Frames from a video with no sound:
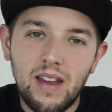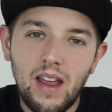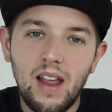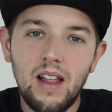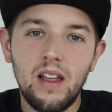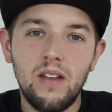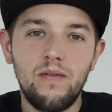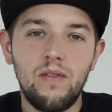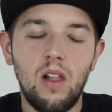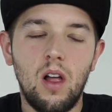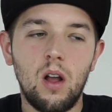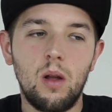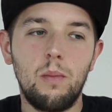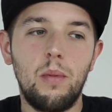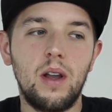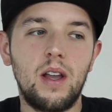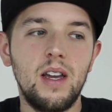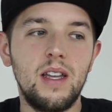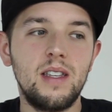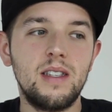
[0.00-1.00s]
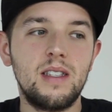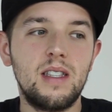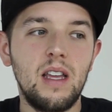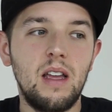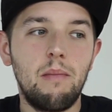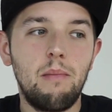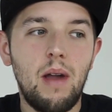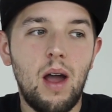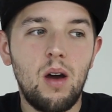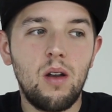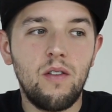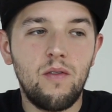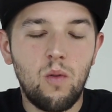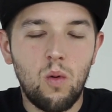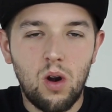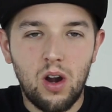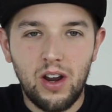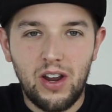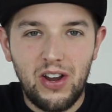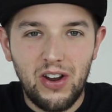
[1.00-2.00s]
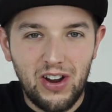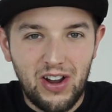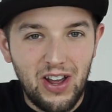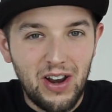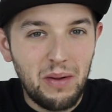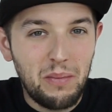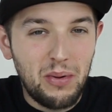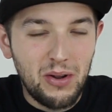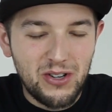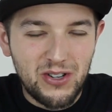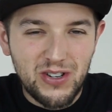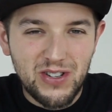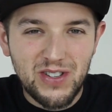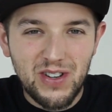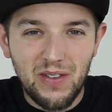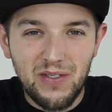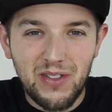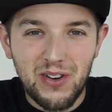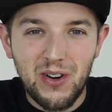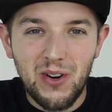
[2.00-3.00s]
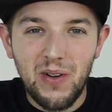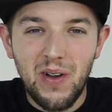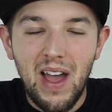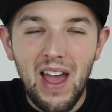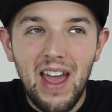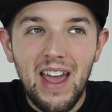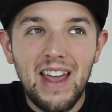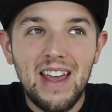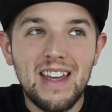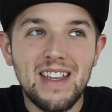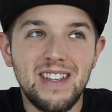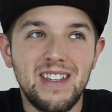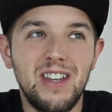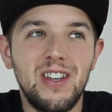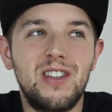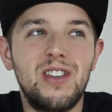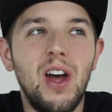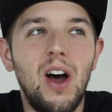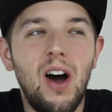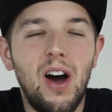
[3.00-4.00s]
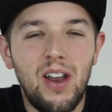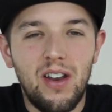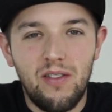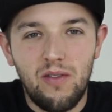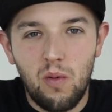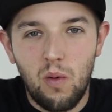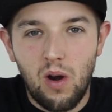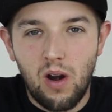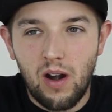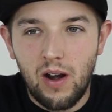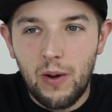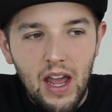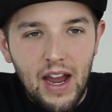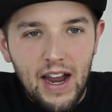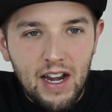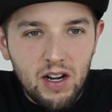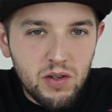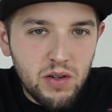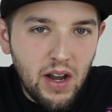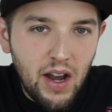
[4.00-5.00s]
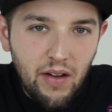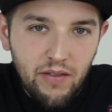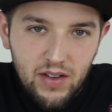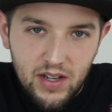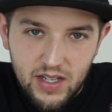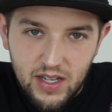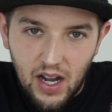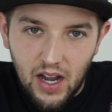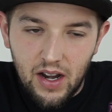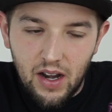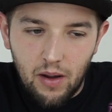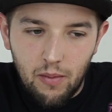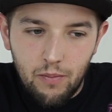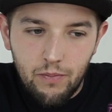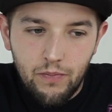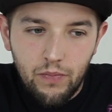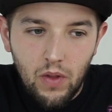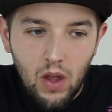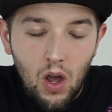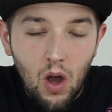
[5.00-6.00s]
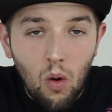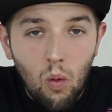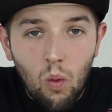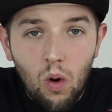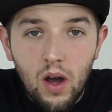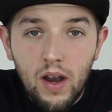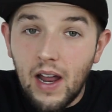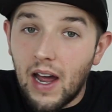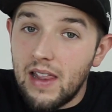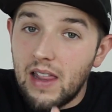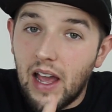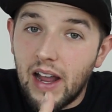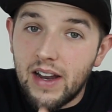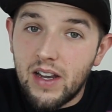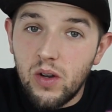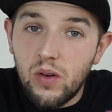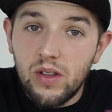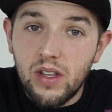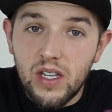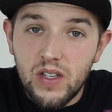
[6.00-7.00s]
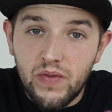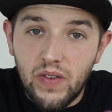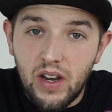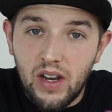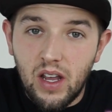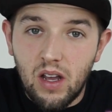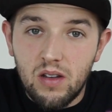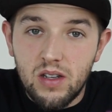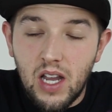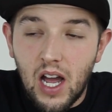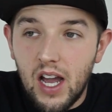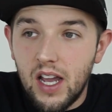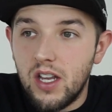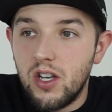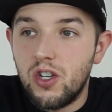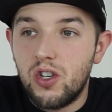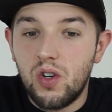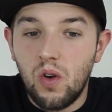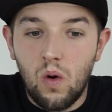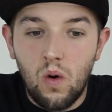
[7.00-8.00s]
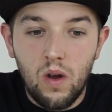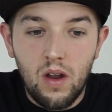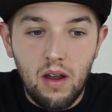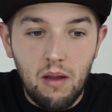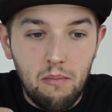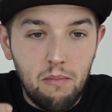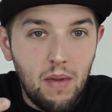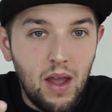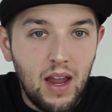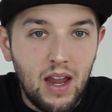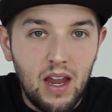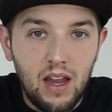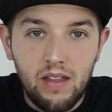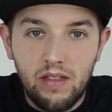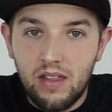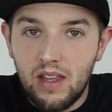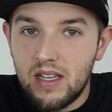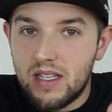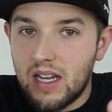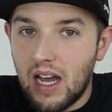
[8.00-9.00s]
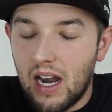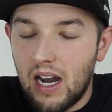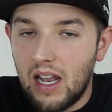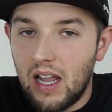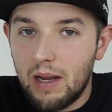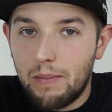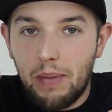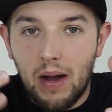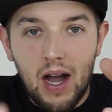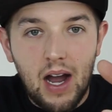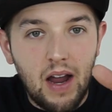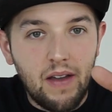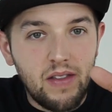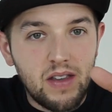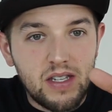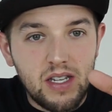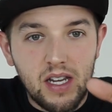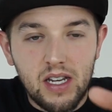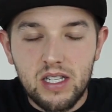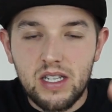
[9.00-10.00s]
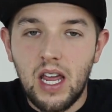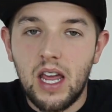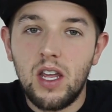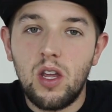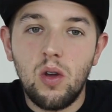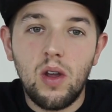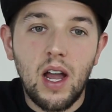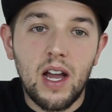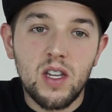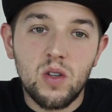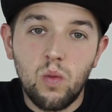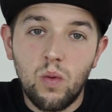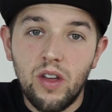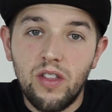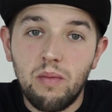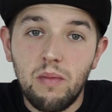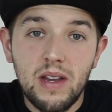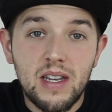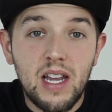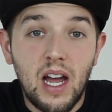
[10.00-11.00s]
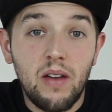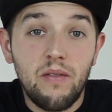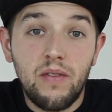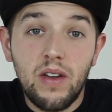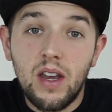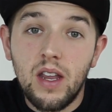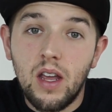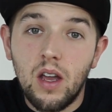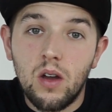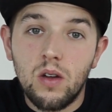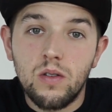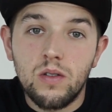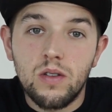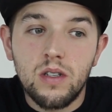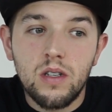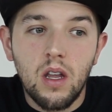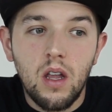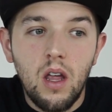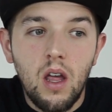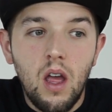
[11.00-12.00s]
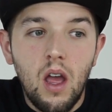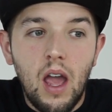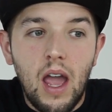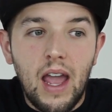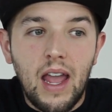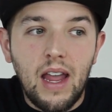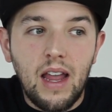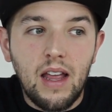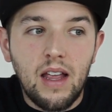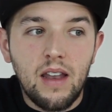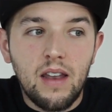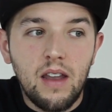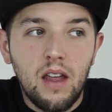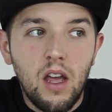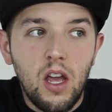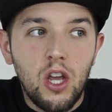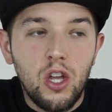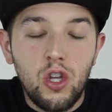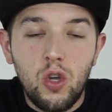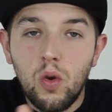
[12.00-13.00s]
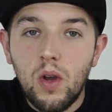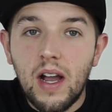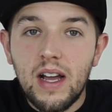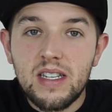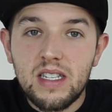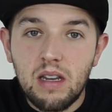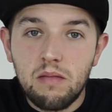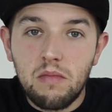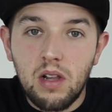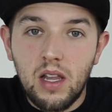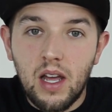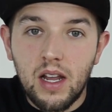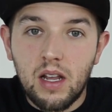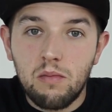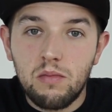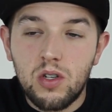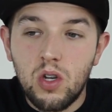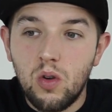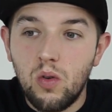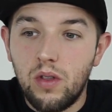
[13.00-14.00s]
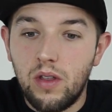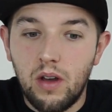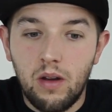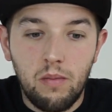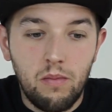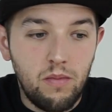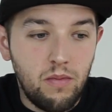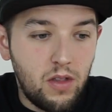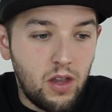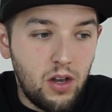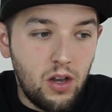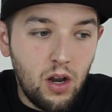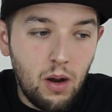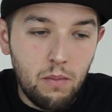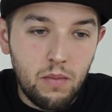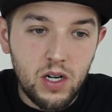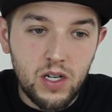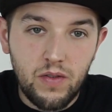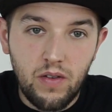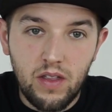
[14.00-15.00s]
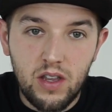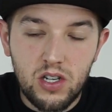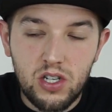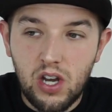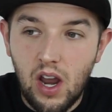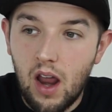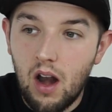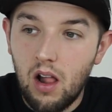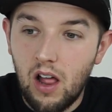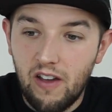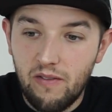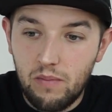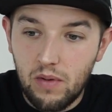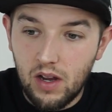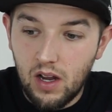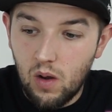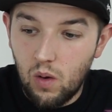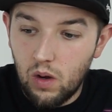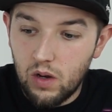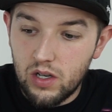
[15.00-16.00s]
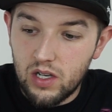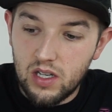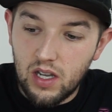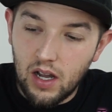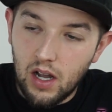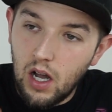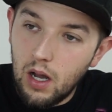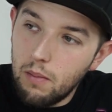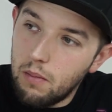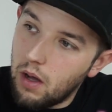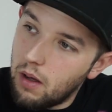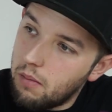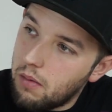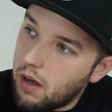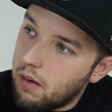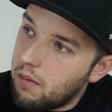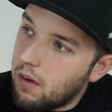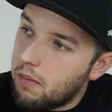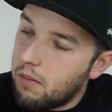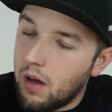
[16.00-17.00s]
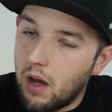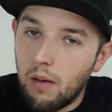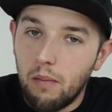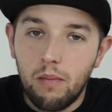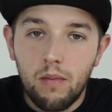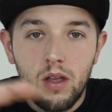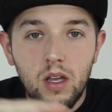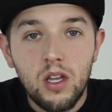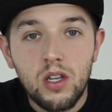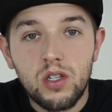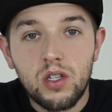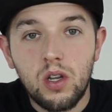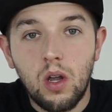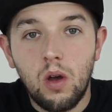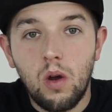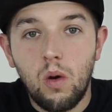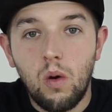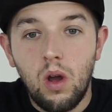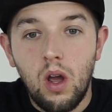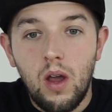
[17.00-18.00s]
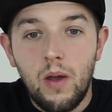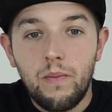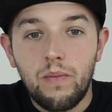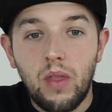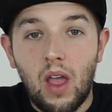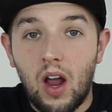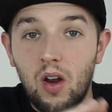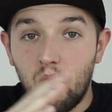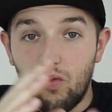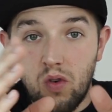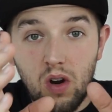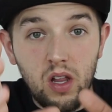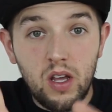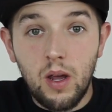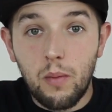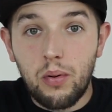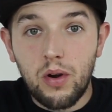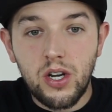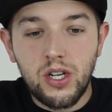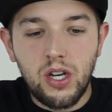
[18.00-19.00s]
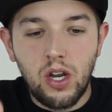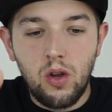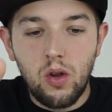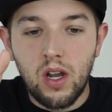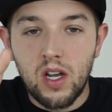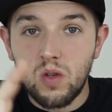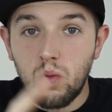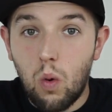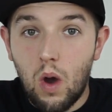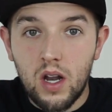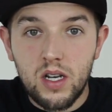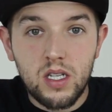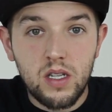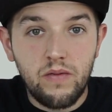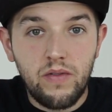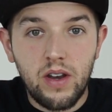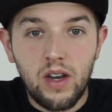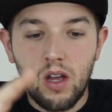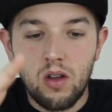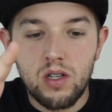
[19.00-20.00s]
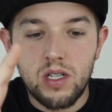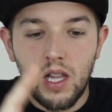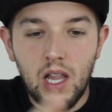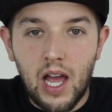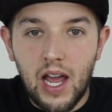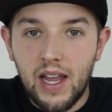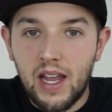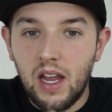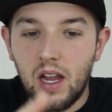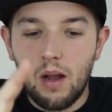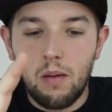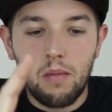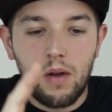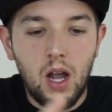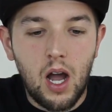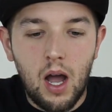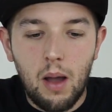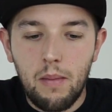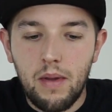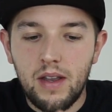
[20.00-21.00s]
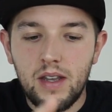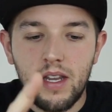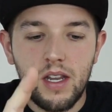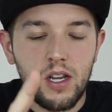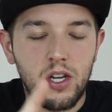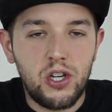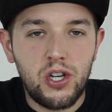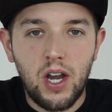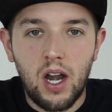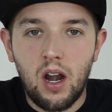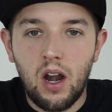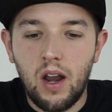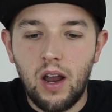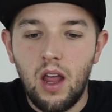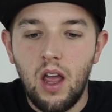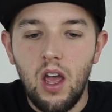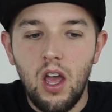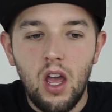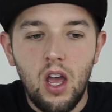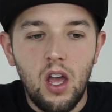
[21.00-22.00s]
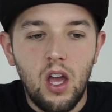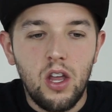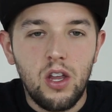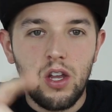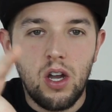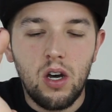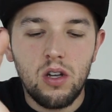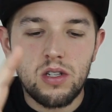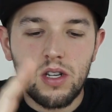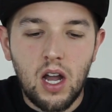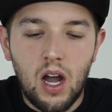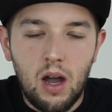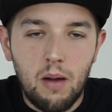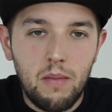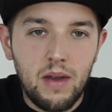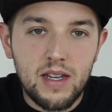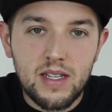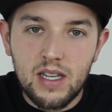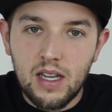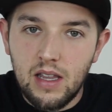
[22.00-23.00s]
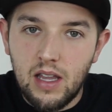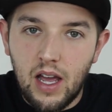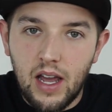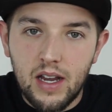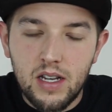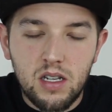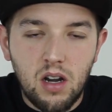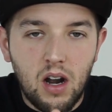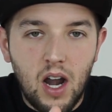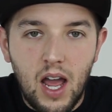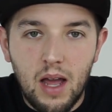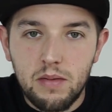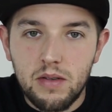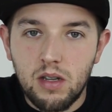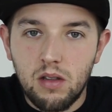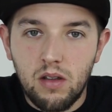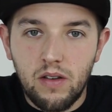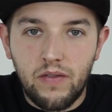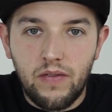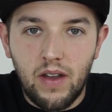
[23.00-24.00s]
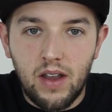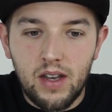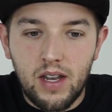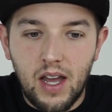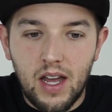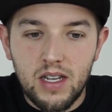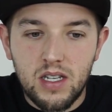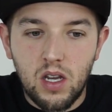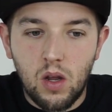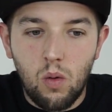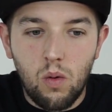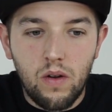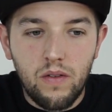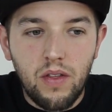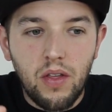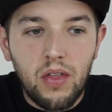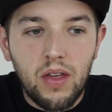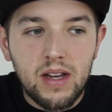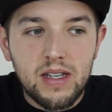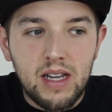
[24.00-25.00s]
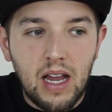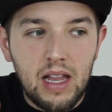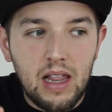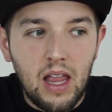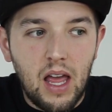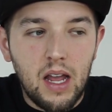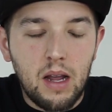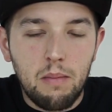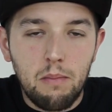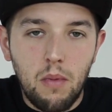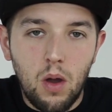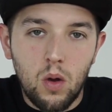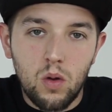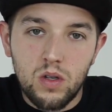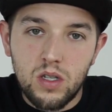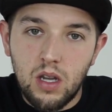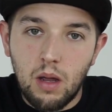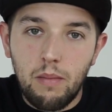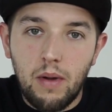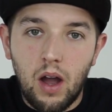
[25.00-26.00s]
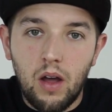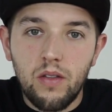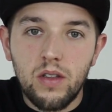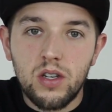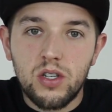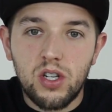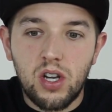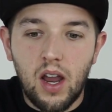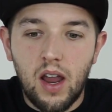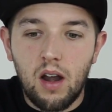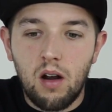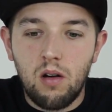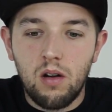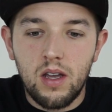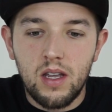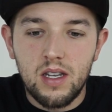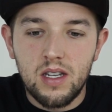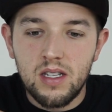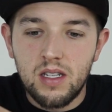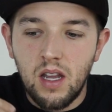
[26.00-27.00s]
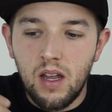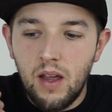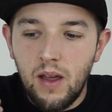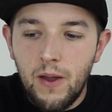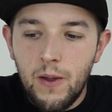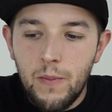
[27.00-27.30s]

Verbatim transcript: daily vlog, because the amount of work you're gonna put yourself through is a ton of work. Here's what I've decided. One, I like doing these videos. I enjoy making these kind of like behind the scenes, take you guys with me type videos. And you guys seem to like them too. The, the numbers for this channel have been going just like up, up, up, up, up. So I really appreciate you guys watching the videos, liking them, commenting, sharing. Y'all's comments and likes are absolutely fantastic. One of the things I like most about this channel is